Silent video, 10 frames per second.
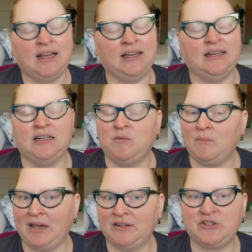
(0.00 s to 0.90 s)
And
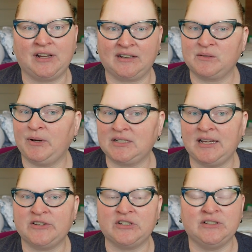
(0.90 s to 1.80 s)
managing
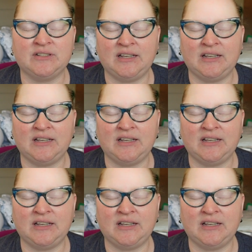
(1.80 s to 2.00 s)
expectations